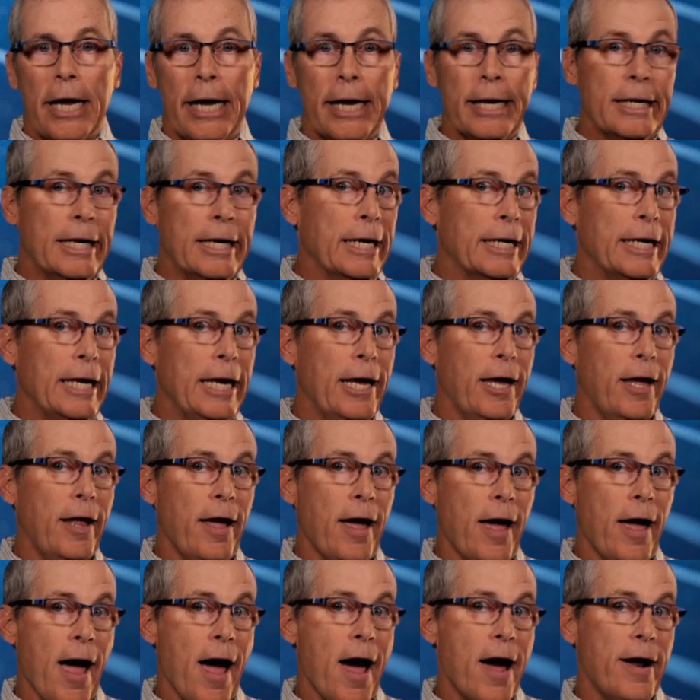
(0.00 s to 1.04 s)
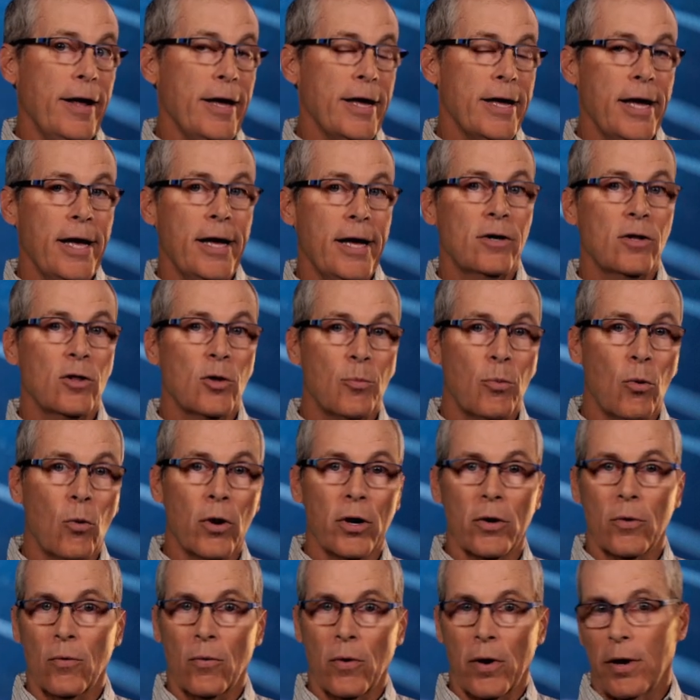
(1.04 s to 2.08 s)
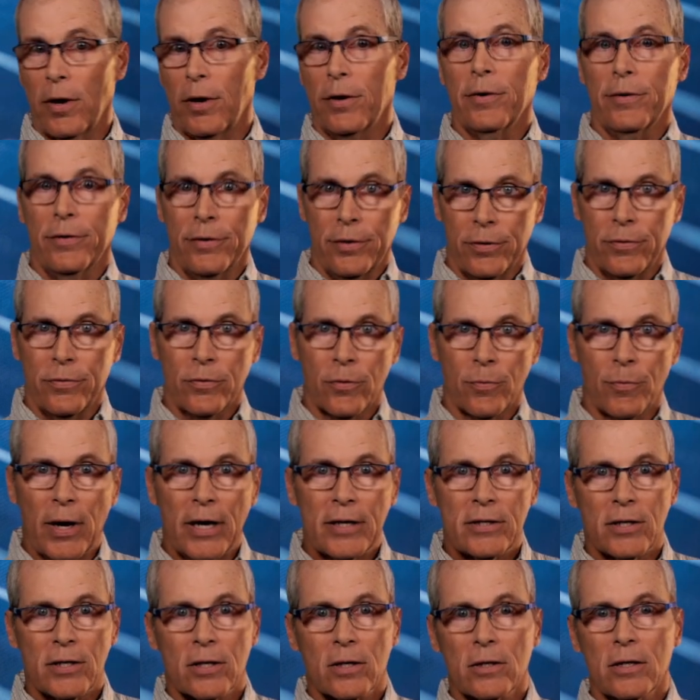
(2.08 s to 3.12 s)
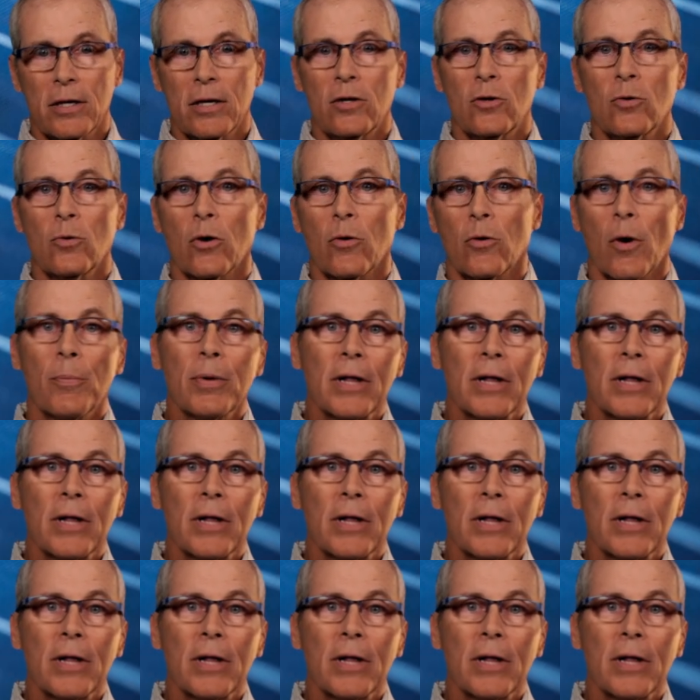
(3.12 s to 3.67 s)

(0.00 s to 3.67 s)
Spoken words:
It can get out of hand to the point where you're basically into a